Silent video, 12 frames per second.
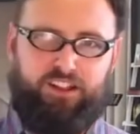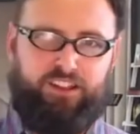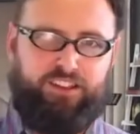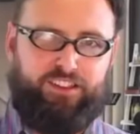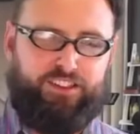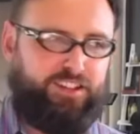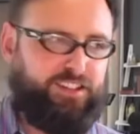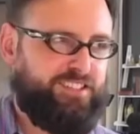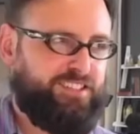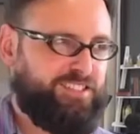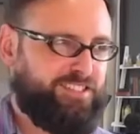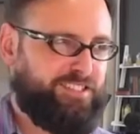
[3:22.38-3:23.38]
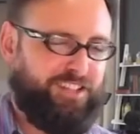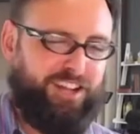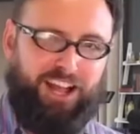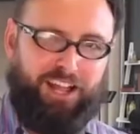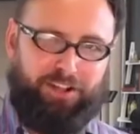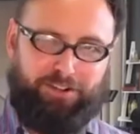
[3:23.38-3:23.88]
the
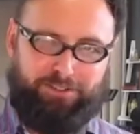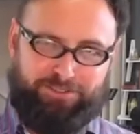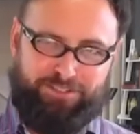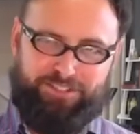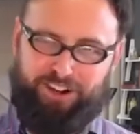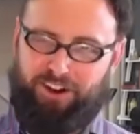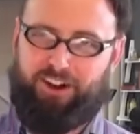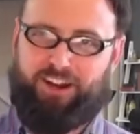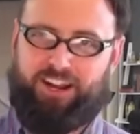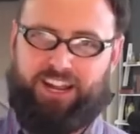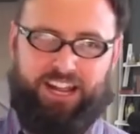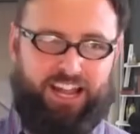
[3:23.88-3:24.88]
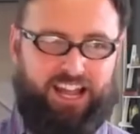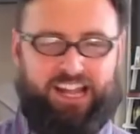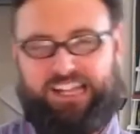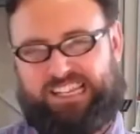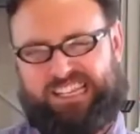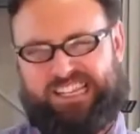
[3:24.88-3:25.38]
sky goes dark
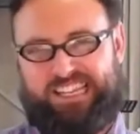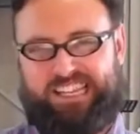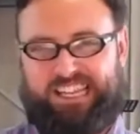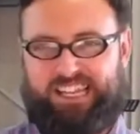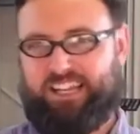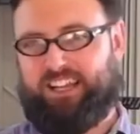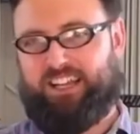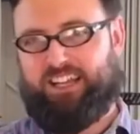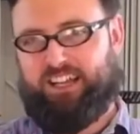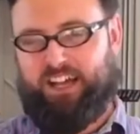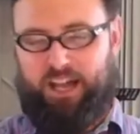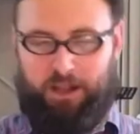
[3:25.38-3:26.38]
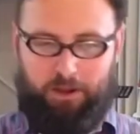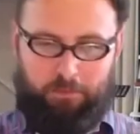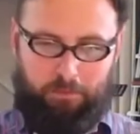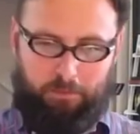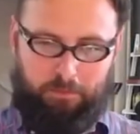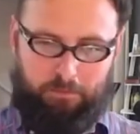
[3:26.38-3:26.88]
and a
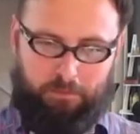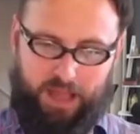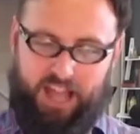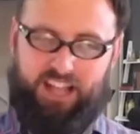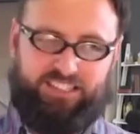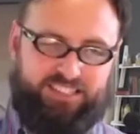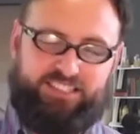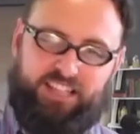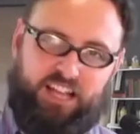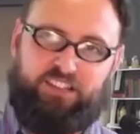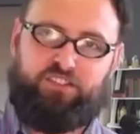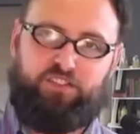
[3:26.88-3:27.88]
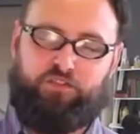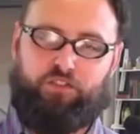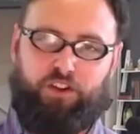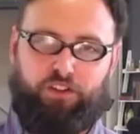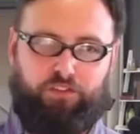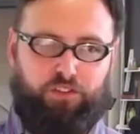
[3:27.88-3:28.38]
man stands in
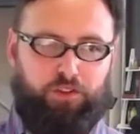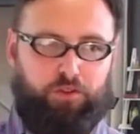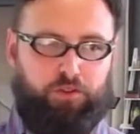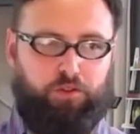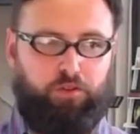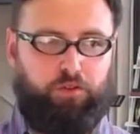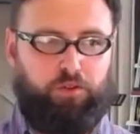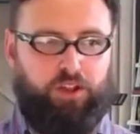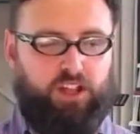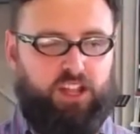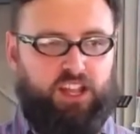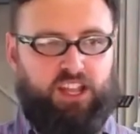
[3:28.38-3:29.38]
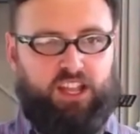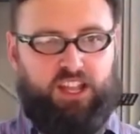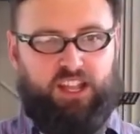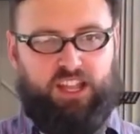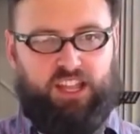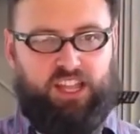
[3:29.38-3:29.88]
front of you
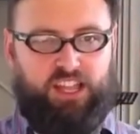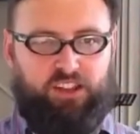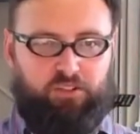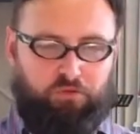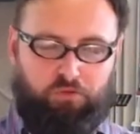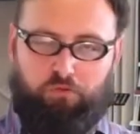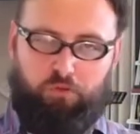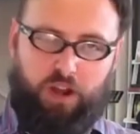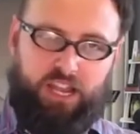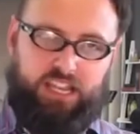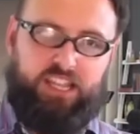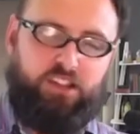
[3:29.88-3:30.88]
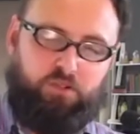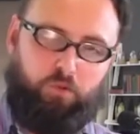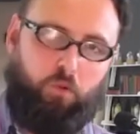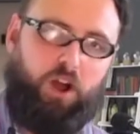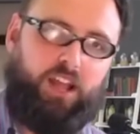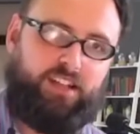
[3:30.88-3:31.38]
in radiant
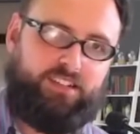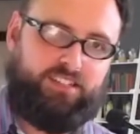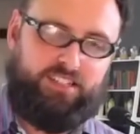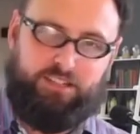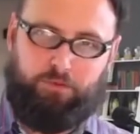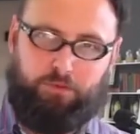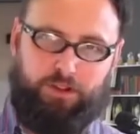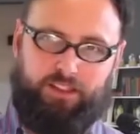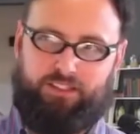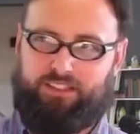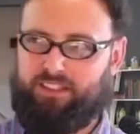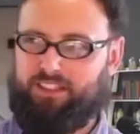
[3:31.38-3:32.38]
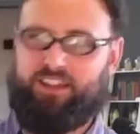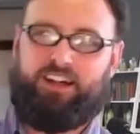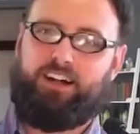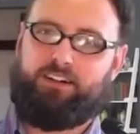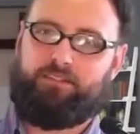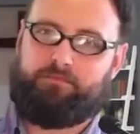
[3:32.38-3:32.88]
white with
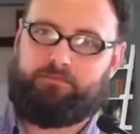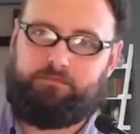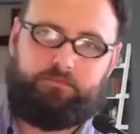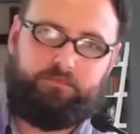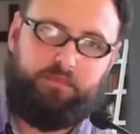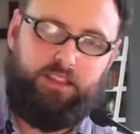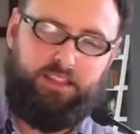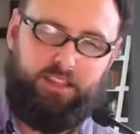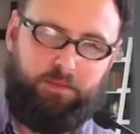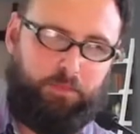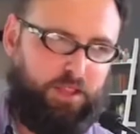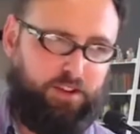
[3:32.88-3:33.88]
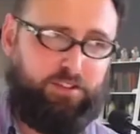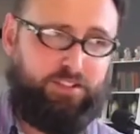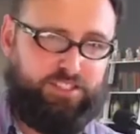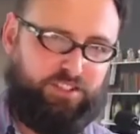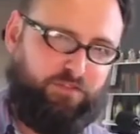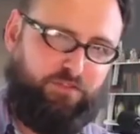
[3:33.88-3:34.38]
the
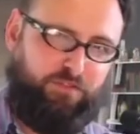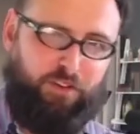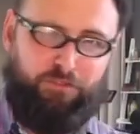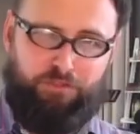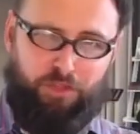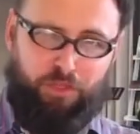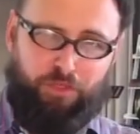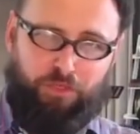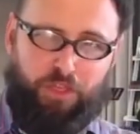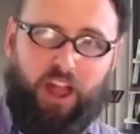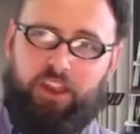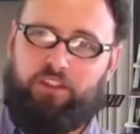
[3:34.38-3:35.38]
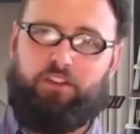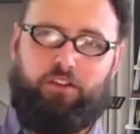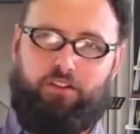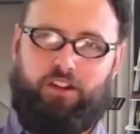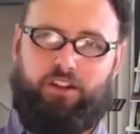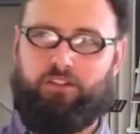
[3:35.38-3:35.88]
appearance of
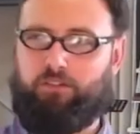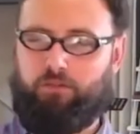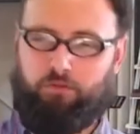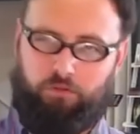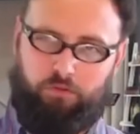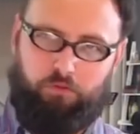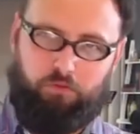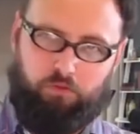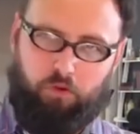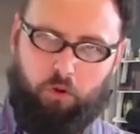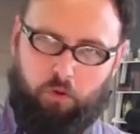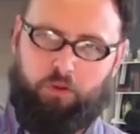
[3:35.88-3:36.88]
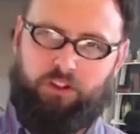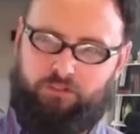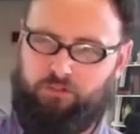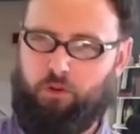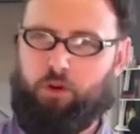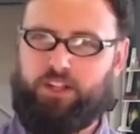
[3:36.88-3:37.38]
thunder and roaring
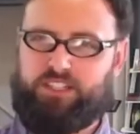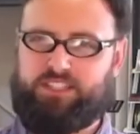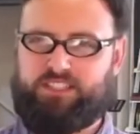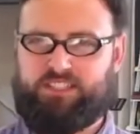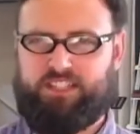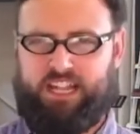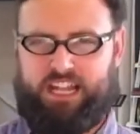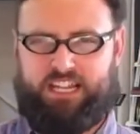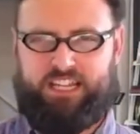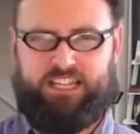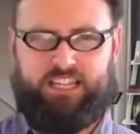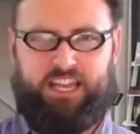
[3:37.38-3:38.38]
voice, and